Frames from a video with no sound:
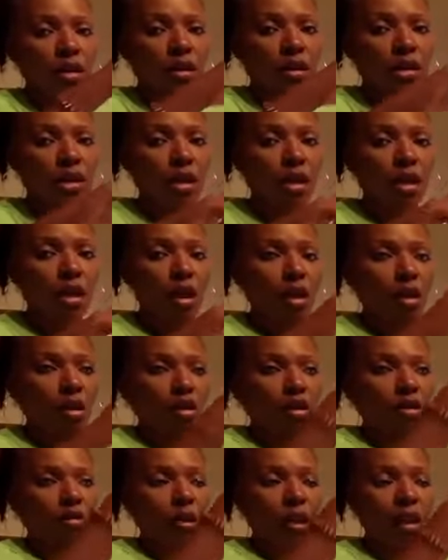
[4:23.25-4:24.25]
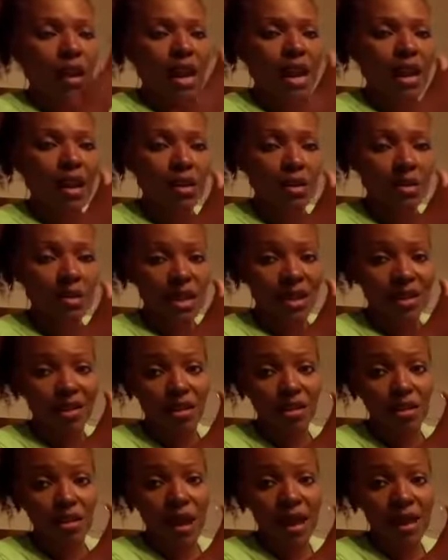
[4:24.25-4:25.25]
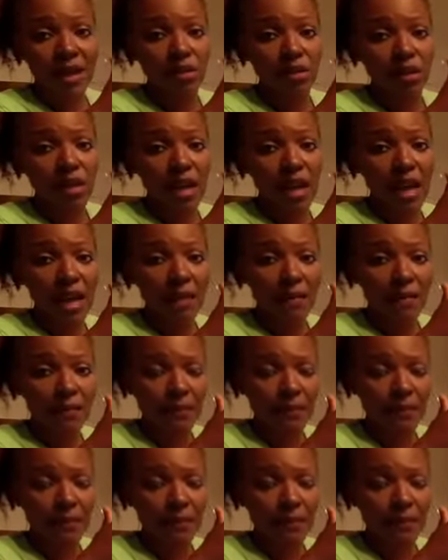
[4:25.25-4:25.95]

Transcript: to longer, where it kind of looks like a triangle cut,